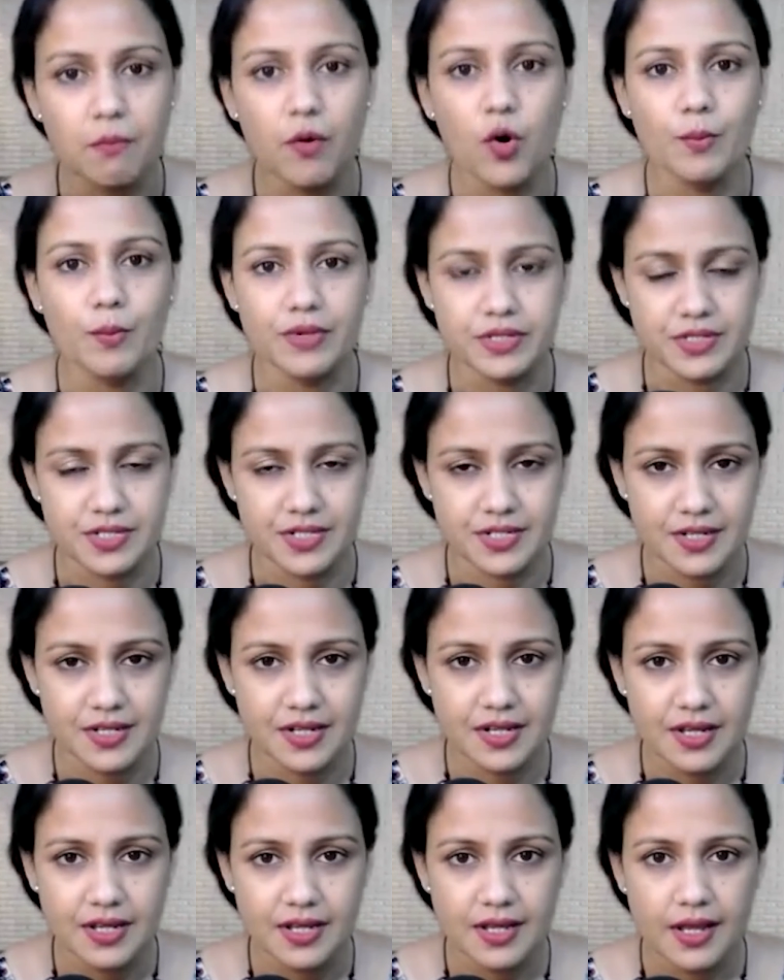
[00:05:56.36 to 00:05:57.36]
moment.
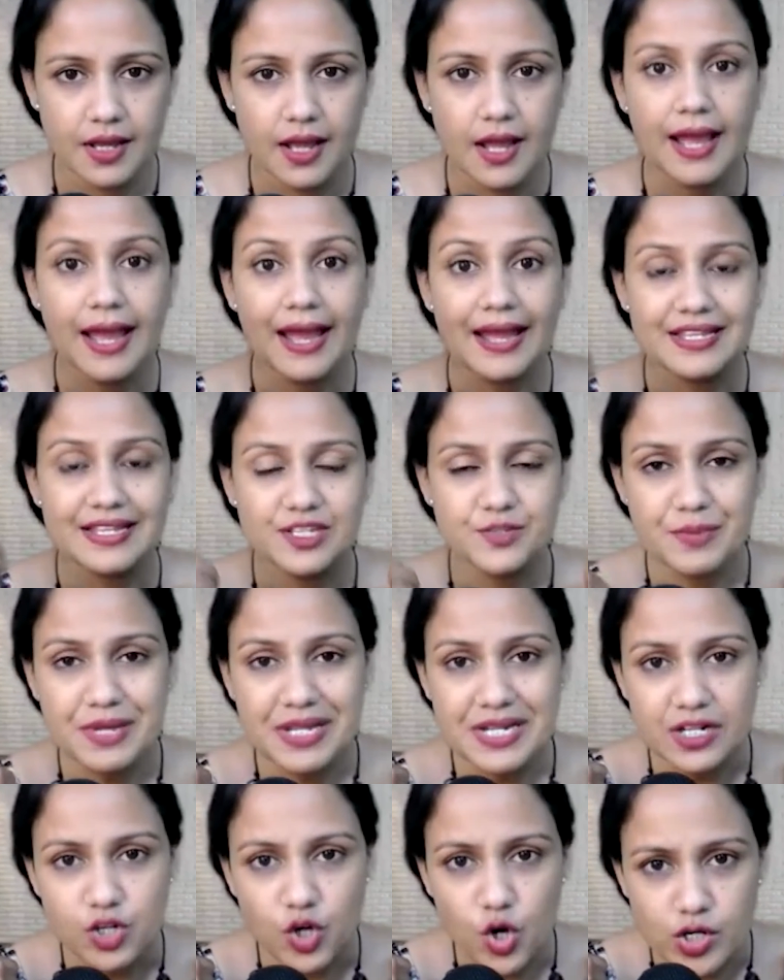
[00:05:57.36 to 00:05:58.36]
It's
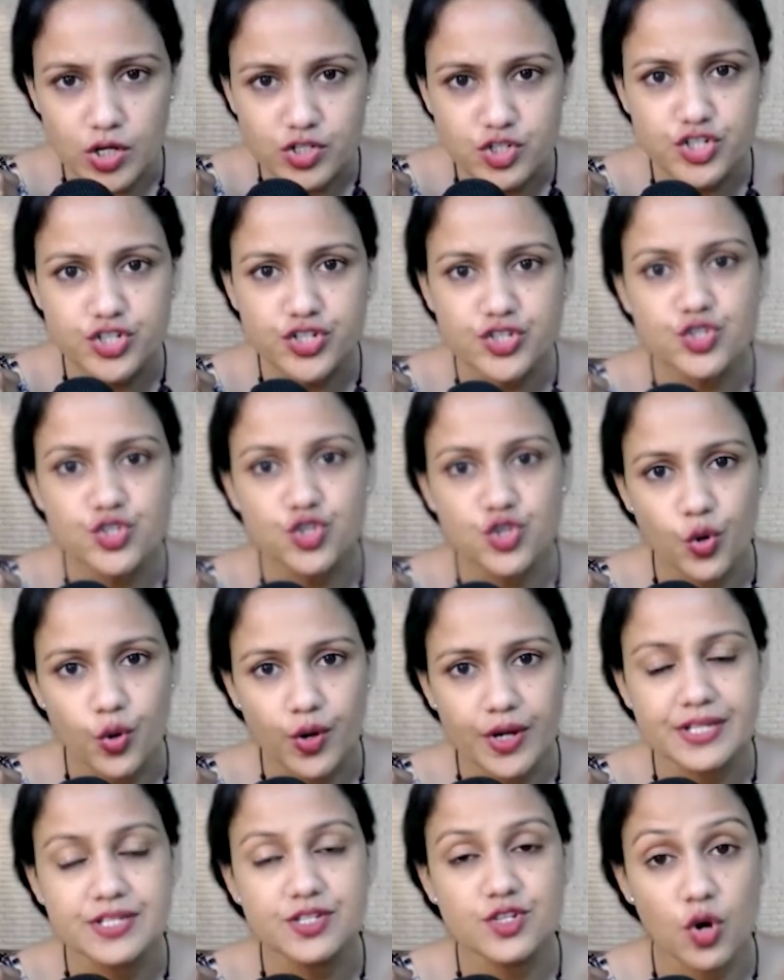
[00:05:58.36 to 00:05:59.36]
been a conscious
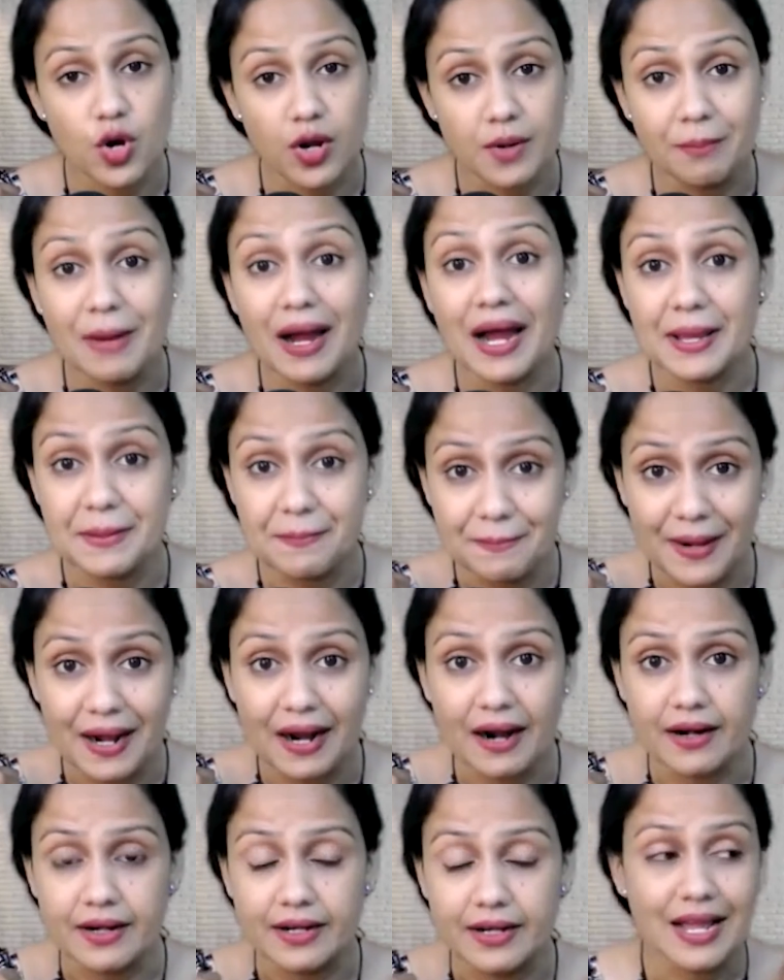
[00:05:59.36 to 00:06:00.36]
choice on my
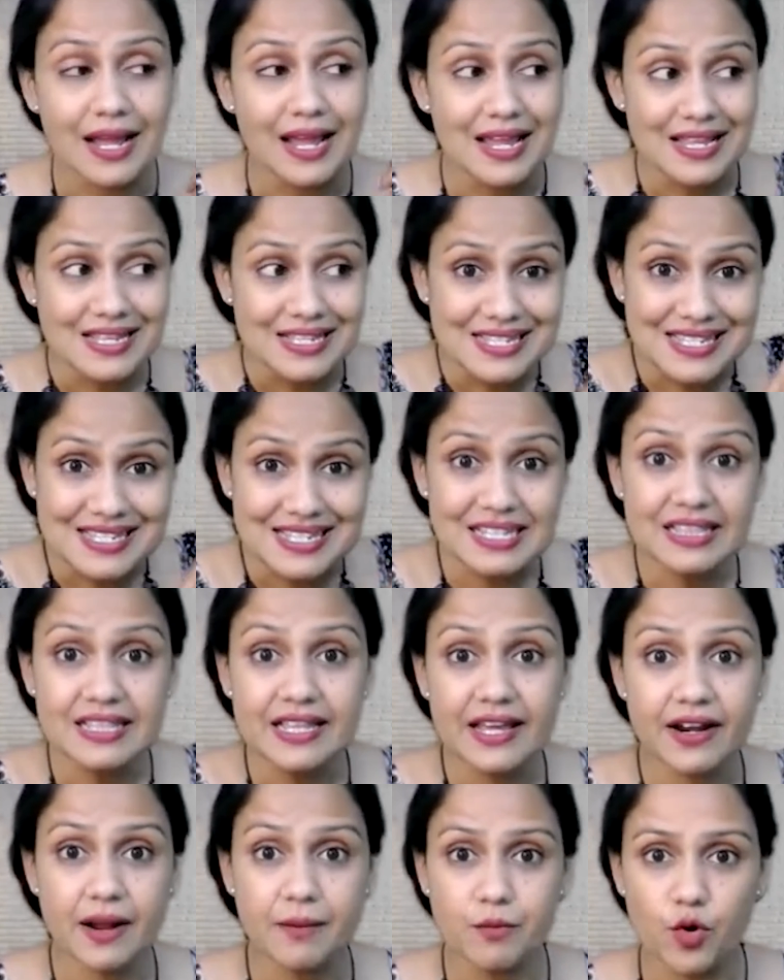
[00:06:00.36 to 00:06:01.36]
part. Still,
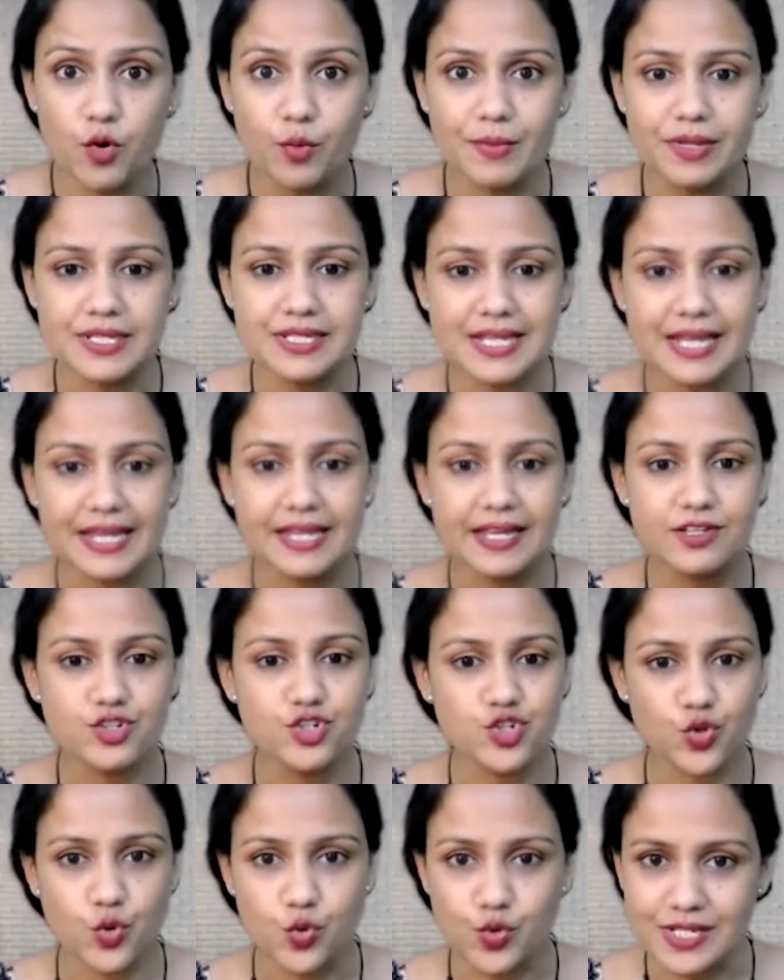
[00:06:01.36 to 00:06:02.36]
there are moments I get
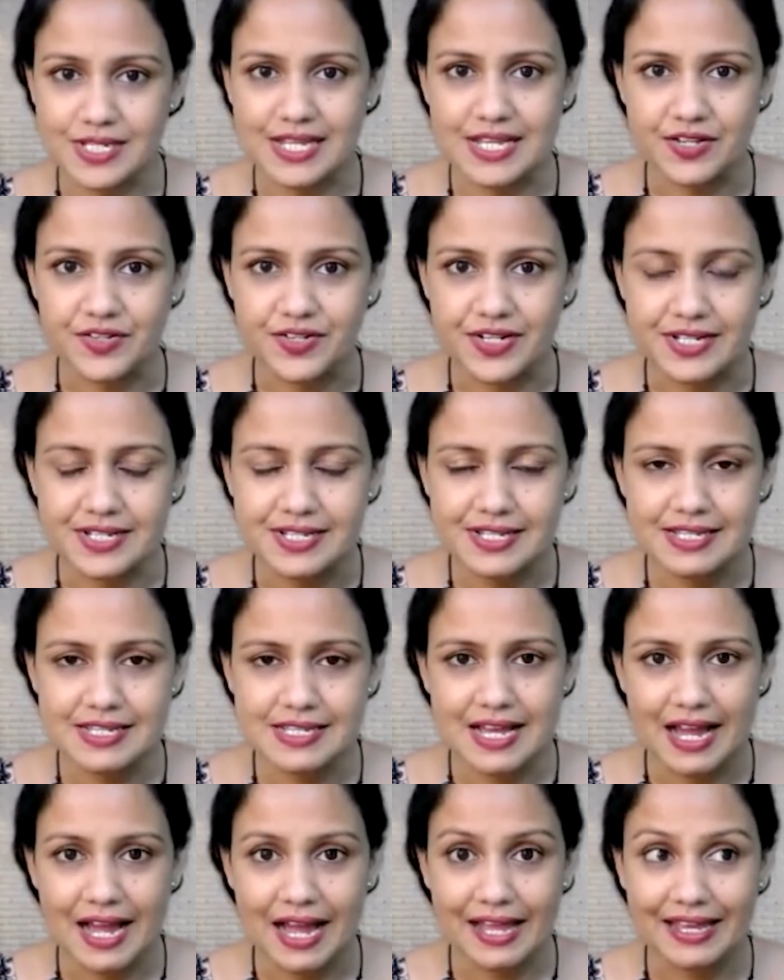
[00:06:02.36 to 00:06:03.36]
so serious,
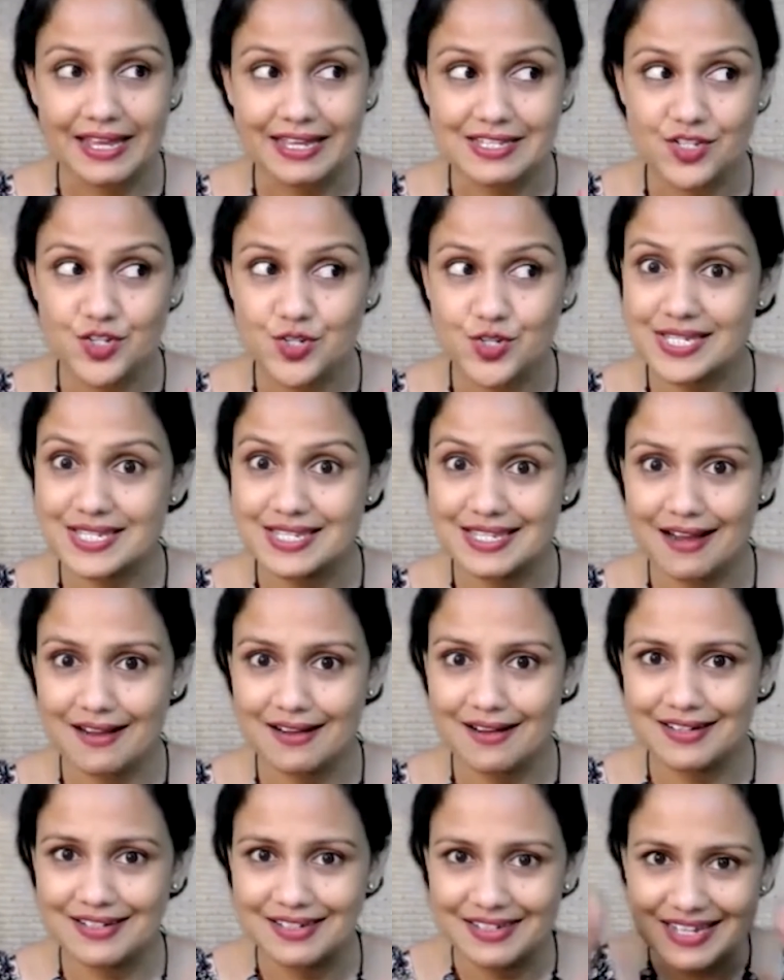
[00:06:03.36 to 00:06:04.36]
I get just
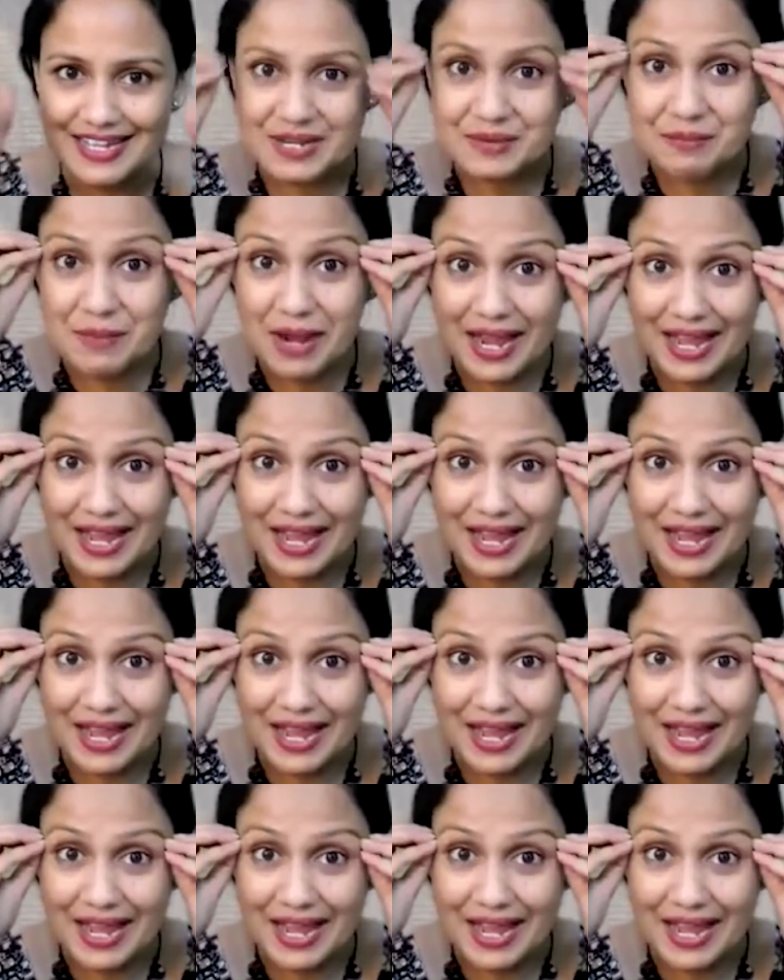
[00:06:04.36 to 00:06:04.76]
stuck in